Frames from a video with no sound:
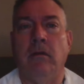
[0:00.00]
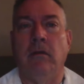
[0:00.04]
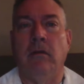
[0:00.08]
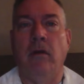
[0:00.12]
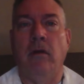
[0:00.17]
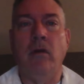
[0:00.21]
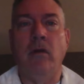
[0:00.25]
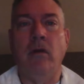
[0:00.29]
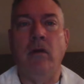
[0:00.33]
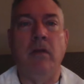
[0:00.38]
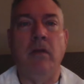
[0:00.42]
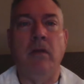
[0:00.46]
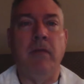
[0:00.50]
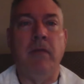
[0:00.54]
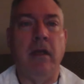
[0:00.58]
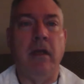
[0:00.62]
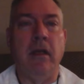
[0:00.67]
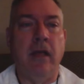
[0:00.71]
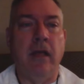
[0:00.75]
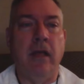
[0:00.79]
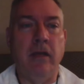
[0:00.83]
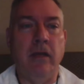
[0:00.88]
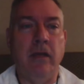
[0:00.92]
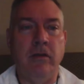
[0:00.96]
who can be
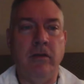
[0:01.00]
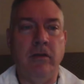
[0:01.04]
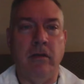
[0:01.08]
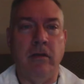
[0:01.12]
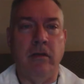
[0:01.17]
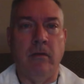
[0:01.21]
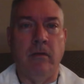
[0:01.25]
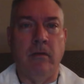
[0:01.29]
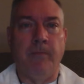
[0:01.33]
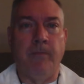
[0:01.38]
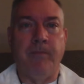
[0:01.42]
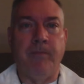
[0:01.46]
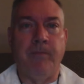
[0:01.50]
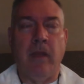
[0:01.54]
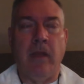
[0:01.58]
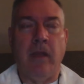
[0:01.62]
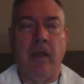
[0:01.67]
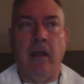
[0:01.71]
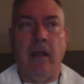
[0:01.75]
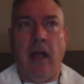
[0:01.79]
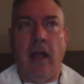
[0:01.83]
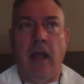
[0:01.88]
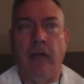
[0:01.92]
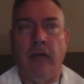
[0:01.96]
against you?
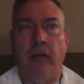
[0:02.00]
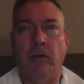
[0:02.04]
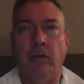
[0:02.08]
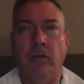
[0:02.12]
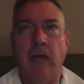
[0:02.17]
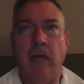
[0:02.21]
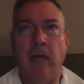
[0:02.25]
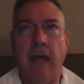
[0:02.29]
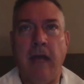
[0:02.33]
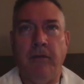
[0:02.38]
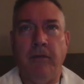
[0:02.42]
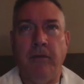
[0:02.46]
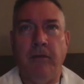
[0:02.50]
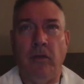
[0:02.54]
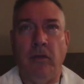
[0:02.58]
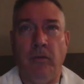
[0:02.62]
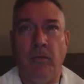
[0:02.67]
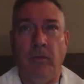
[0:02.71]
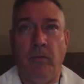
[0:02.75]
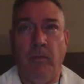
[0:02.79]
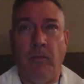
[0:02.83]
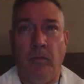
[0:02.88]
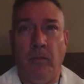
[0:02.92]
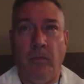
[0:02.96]
And so we have to
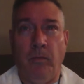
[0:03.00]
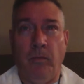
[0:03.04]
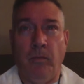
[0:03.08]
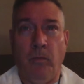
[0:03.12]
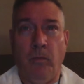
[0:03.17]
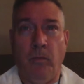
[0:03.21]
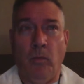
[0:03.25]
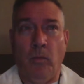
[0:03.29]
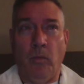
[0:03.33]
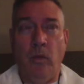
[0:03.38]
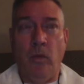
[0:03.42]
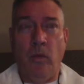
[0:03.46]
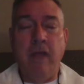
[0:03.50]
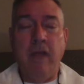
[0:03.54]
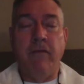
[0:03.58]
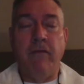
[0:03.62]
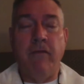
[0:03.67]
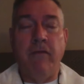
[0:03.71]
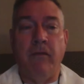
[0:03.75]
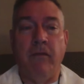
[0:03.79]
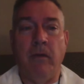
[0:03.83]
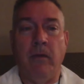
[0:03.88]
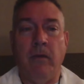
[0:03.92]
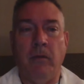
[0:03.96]

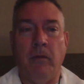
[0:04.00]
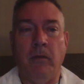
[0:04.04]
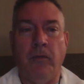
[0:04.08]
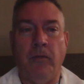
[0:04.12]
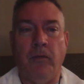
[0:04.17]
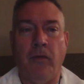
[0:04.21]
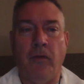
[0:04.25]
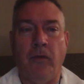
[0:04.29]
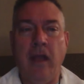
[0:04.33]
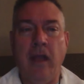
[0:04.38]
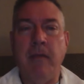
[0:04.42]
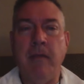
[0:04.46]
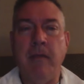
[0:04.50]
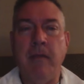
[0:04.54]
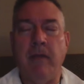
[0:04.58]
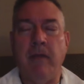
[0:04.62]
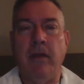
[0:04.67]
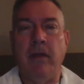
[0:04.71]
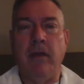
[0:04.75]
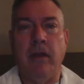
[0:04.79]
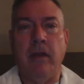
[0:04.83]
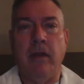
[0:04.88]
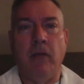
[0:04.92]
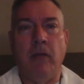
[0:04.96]
reframe
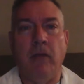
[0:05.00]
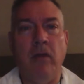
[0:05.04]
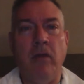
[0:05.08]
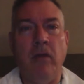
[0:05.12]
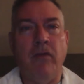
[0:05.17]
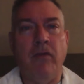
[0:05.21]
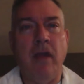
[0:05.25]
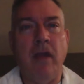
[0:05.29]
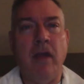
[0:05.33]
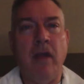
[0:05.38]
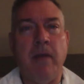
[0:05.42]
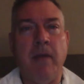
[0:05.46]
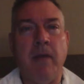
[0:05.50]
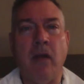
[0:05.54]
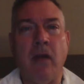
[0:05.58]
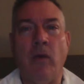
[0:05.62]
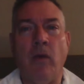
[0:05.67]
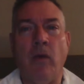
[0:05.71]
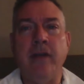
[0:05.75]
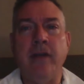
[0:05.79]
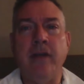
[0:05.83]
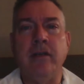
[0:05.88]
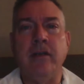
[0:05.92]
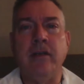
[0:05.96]
everything, reframe our
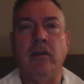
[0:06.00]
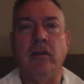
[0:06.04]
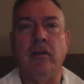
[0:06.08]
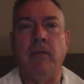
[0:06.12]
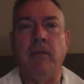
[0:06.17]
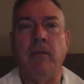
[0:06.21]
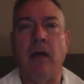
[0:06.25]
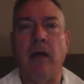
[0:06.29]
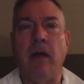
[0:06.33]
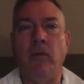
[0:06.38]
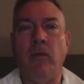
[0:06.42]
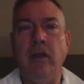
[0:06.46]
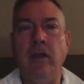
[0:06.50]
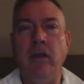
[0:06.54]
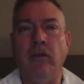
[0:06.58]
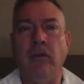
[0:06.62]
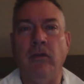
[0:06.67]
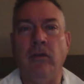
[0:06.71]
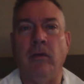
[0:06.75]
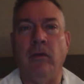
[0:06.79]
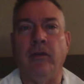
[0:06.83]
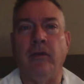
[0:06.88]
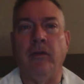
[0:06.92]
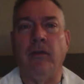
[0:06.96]
questions about
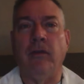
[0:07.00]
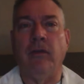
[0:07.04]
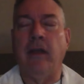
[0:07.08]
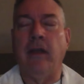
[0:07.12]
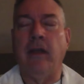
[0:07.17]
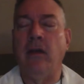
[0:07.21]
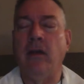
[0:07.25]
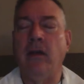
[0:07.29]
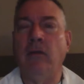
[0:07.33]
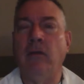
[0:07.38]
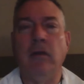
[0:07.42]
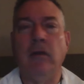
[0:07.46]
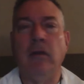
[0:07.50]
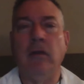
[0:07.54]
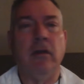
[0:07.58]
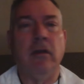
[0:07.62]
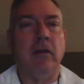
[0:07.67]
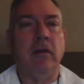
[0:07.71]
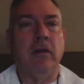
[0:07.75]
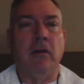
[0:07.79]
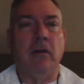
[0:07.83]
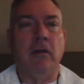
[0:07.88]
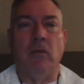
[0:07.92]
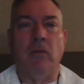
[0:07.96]
resources. I know
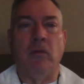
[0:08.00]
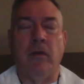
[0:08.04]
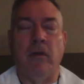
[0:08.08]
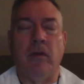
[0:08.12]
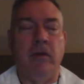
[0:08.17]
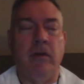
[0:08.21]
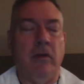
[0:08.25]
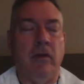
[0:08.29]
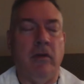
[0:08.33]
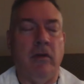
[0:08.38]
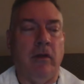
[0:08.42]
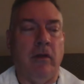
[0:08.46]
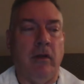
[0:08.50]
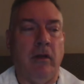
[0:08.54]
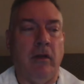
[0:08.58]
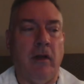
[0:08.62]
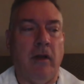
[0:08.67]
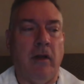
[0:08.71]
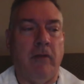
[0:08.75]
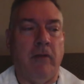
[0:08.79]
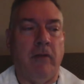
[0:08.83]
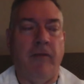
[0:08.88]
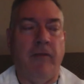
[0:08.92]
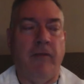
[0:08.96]
whether you're
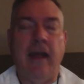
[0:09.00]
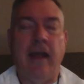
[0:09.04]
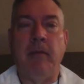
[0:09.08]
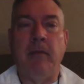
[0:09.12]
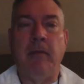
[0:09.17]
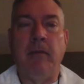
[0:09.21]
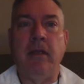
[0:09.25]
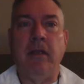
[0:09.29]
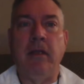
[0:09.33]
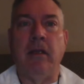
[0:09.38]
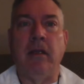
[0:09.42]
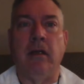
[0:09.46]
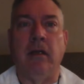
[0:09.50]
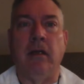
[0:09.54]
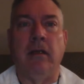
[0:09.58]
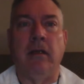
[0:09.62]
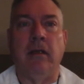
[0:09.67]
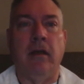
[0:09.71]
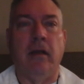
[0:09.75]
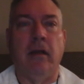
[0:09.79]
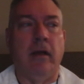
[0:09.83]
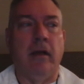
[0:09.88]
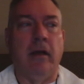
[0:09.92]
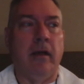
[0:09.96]
a family,
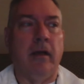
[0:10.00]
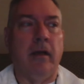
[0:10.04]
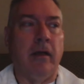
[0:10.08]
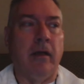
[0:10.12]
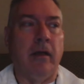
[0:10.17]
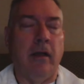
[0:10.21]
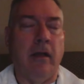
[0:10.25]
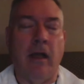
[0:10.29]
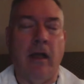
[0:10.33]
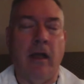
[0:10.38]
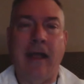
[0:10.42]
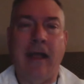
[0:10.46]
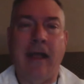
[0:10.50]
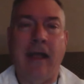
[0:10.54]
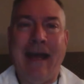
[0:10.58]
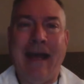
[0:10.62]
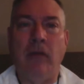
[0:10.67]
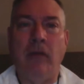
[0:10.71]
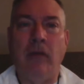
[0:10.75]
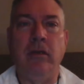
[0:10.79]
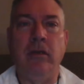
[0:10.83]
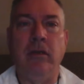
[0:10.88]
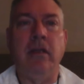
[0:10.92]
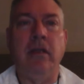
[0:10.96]
a
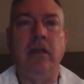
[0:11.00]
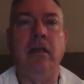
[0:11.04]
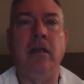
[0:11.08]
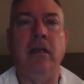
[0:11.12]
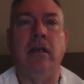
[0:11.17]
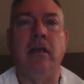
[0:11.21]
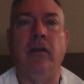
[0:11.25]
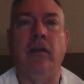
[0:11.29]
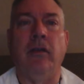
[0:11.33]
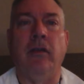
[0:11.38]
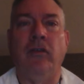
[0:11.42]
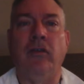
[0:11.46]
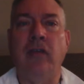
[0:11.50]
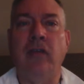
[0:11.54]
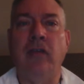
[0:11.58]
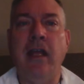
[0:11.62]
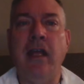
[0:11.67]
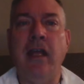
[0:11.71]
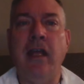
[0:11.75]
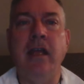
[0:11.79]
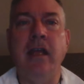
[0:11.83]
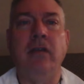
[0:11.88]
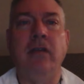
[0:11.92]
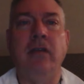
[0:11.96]
county, a
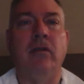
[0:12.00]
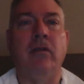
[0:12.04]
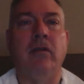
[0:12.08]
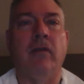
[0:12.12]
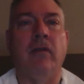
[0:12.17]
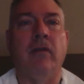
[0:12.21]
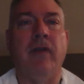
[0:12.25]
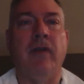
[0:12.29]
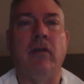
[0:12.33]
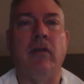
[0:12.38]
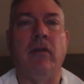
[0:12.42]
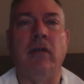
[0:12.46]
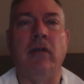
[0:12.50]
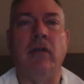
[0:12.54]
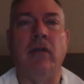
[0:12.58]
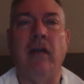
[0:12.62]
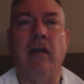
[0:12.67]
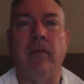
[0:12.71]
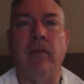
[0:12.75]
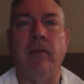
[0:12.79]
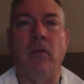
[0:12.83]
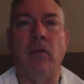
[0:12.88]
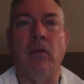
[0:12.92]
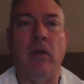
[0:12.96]
state, or a federal
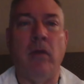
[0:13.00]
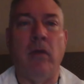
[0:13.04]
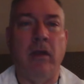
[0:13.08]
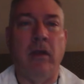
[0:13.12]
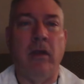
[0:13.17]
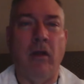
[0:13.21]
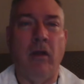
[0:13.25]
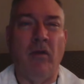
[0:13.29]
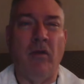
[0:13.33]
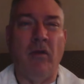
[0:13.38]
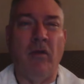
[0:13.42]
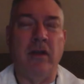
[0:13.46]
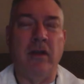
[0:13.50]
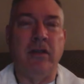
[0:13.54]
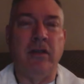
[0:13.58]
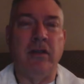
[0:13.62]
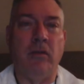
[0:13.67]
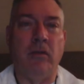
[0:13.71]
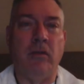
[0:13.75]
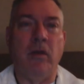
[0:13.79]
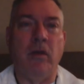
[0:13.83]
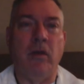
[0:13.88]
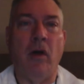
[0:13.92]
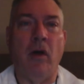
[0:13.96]
government, one of the
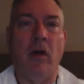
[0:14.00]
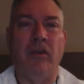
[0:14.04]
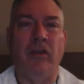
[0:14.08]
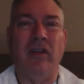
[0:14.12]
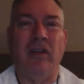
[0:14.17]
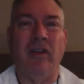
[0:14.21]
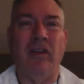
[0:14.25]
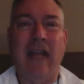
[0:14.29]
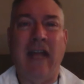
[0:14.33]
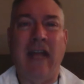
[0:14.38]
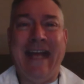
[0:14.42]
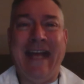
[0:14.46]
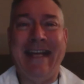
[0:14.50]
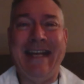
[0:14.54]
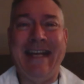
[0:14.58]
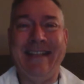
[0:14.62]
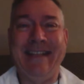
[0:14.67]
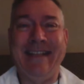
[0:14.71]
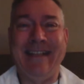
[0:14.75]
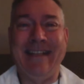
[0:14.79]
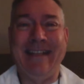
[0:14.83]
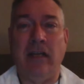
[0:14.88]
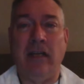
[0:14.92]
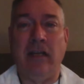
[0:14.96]
questions we often
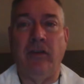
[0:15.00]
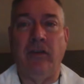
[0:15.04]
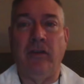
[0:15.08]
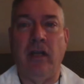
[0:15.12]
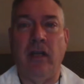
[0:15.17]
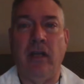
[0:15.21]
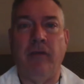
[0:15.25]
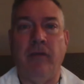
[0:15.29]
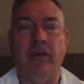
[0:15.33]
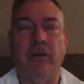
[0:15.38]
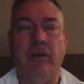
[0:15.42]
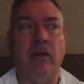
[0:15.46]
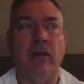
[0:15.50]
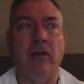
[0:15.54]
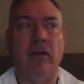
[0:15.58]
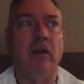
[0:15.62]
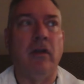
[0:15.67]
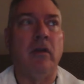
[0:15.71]
ask ourselves is,